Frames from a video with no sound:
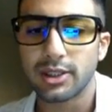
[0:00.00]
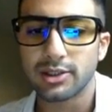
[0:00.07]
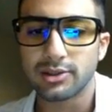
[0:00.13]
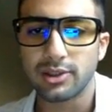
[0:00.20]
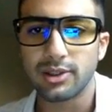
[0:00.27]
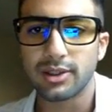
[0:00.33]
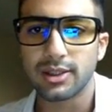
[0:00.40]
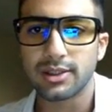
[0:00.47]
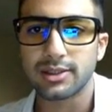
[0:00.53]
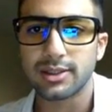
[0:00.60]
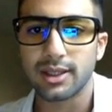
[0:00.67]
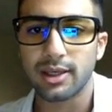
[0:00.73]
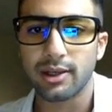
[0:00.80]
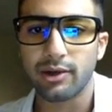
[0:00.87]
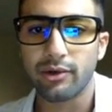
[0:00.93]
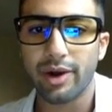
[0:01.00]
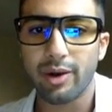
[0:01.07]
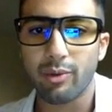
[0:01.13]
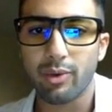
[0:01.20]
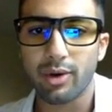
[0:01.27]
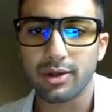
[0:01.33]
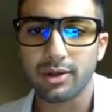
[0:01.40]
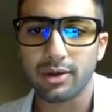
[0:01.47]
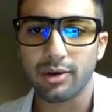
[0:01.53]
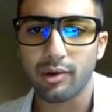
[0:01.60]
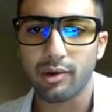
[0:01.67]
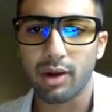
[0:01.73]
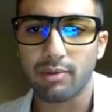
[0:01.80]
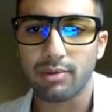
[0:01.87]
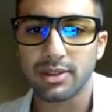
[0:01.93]
So you can say, great work, Tony
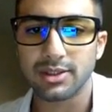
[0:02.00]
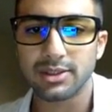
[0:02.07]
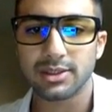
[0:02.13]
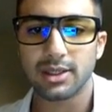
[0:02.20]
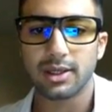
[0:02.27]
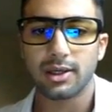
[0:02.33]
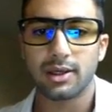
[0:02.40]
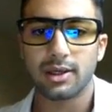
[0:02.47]
Robbins.